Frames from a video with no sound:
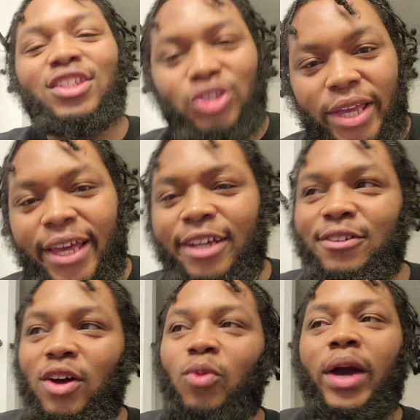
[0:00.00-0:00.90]
So yeah,
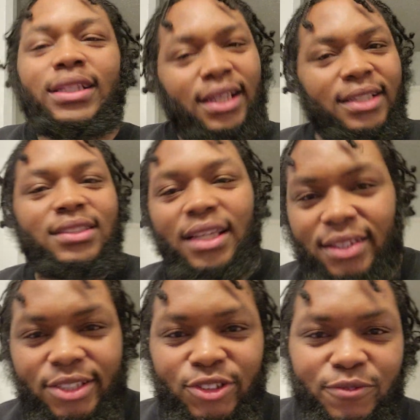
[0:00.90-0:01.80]
Wayne did his
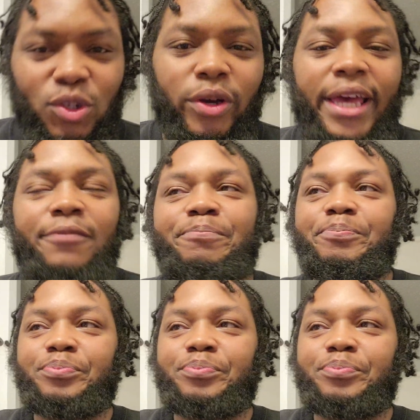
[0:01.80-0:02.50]
duck dizzle, okay?